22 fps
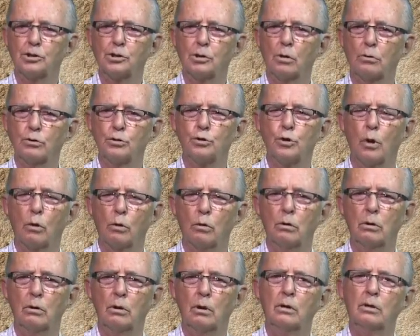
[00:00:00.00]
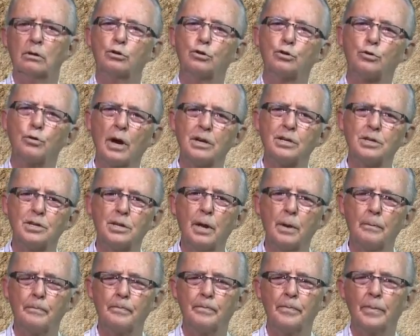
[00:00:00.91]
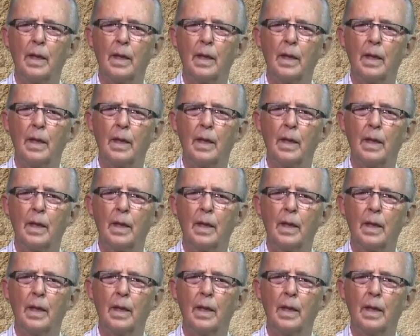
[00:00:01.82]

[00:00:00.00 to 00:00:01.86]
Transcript: control. Trust him.